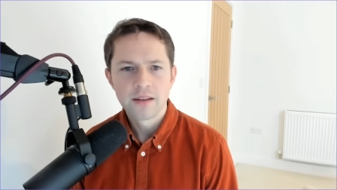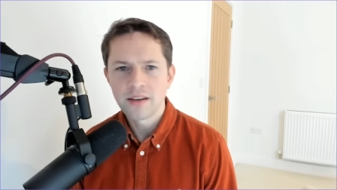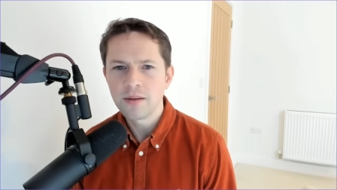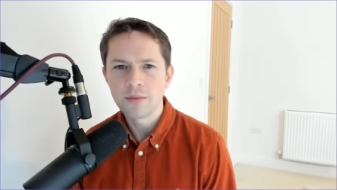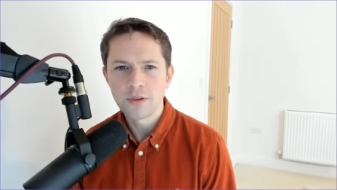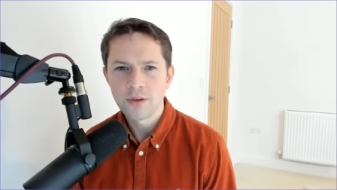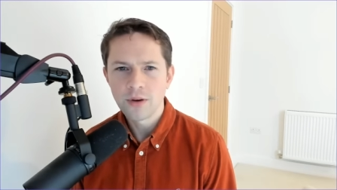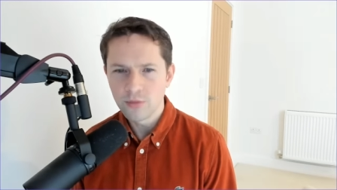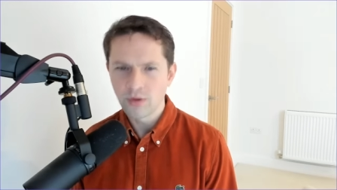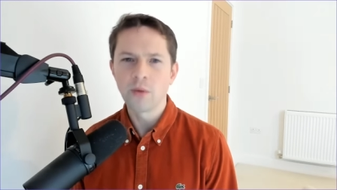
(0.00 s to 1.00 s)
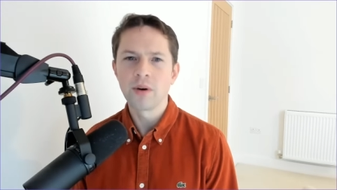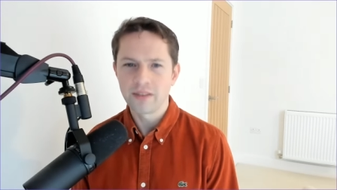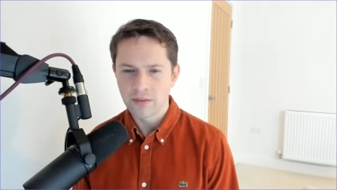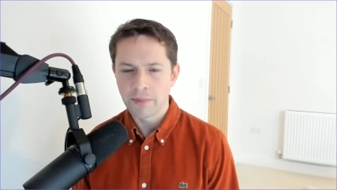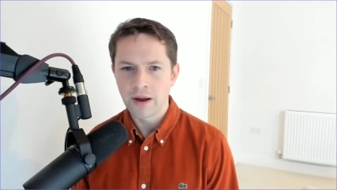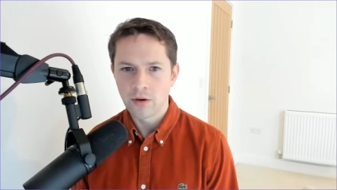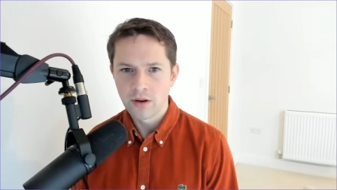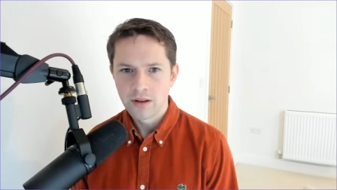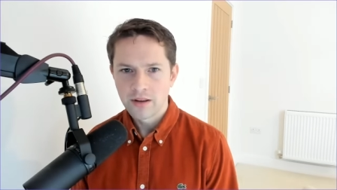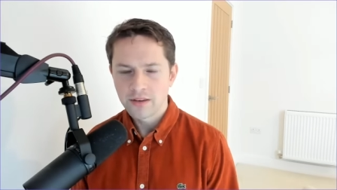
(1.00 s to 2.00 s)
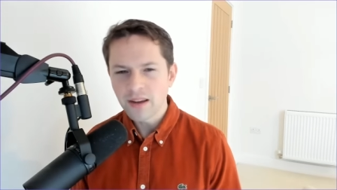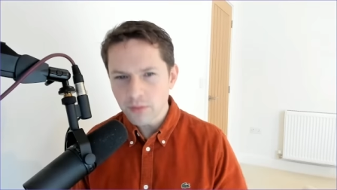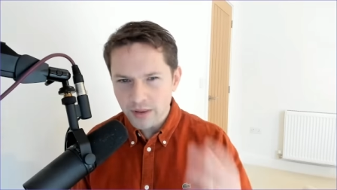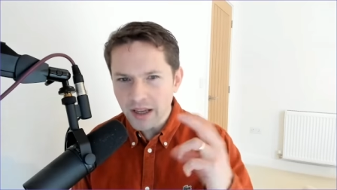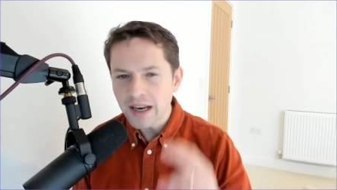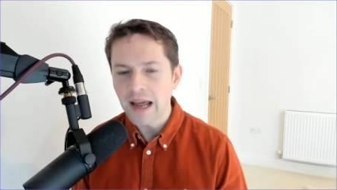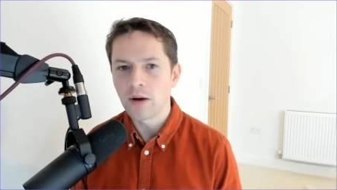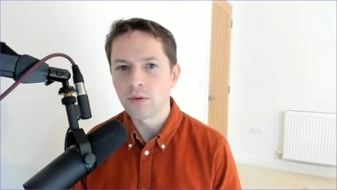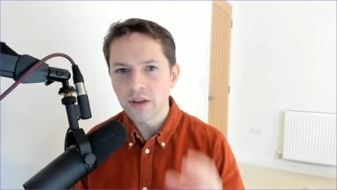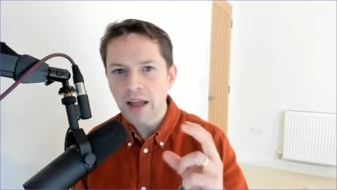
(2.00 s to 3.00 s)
Teams who know what it's about. Teams with the nous